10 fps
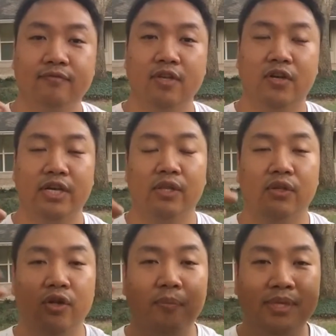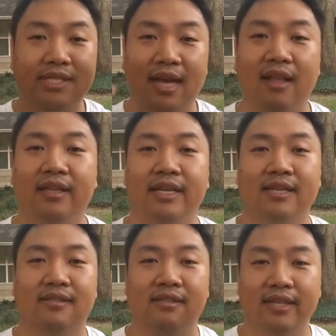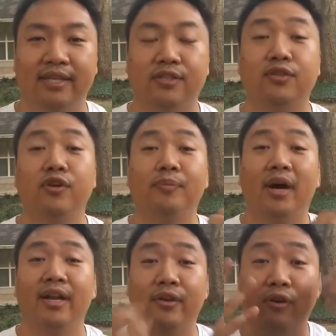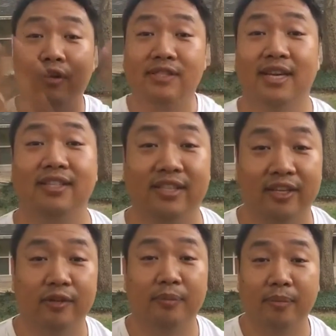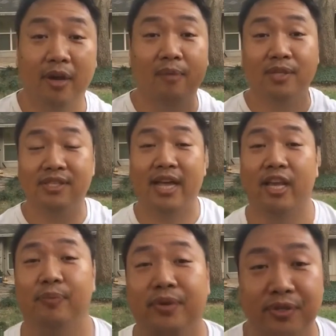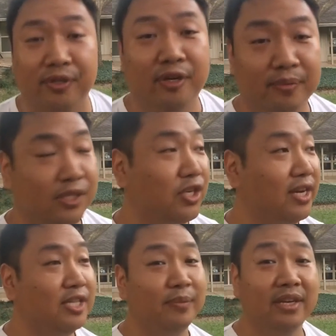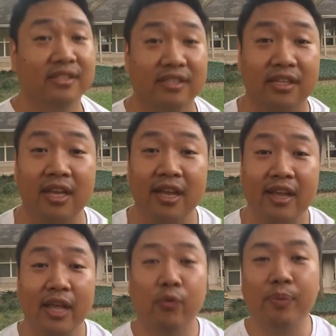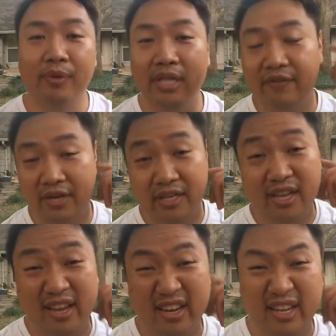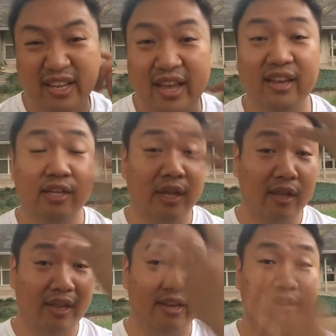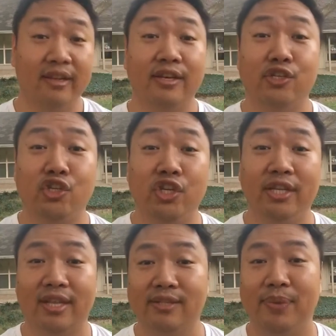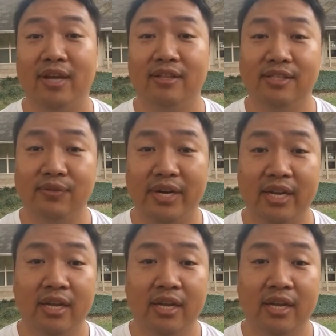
Okay, your mentality is linked to your body. They're all tied together. My mom does acupuncture, herbs, and Chinese medicine, and we believe in a yin and a yang and a qi that's balanced, right?